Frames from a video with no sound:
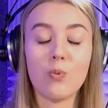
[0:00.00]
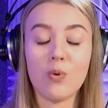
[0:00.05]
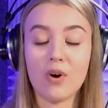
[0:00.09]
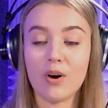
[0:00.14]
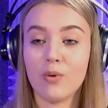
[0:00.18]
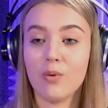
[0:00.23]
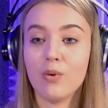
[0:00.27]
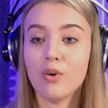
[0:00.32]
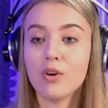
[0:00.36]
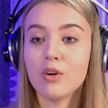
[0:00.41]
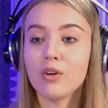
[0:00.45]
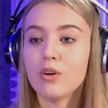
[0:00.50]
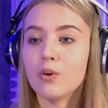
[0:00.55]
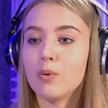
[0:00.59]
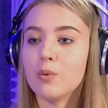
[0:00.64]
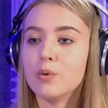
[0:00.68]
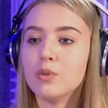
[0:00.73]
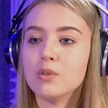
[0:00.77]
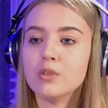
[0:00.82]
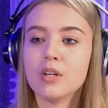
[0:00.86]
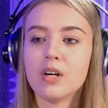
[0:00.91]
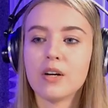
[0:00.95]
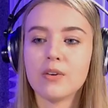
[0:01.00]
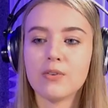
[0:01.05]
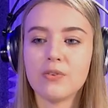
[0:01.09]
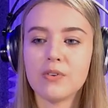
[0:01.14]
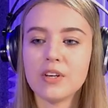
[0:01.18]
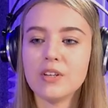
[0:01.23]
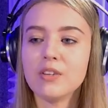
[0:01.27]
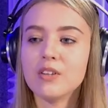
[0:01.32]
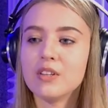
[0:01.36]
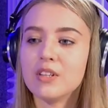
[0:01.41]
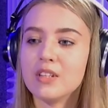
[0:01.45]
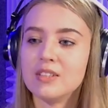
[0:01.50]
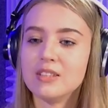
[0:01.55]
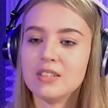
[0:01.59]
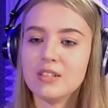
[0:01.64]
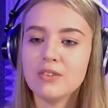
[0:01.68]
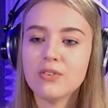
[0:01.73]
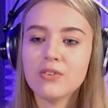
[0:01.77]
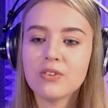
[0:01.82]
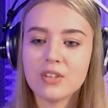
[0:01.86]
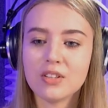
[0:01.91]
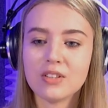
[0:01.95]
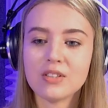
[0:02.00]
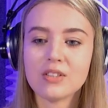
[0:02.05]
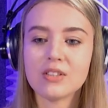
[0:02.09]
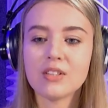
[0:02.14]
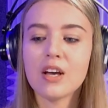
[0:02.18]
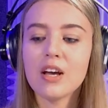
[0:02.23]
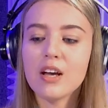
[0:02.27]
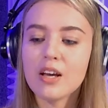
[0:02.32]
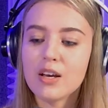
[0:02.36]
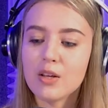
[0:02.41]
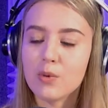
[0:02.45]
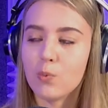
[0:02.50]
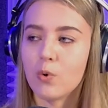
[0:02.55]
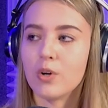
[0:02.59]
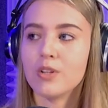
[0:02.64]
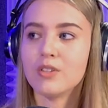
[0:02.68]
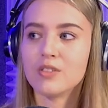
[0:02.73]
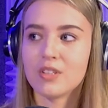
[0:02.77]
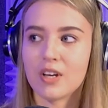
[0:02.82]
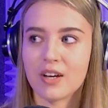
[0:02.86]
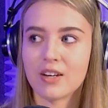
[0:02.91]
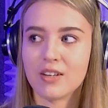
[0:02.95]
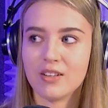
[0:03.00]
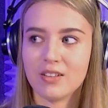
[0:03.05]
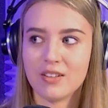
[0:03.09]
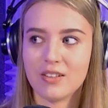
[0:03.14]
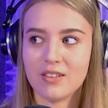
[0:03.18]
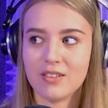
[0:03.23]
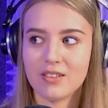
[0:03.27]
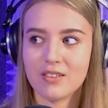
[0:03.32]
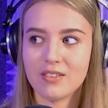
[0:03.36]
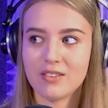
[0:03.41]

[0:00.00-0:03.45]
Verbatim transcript: wow, you'll feel the difference in 1 second.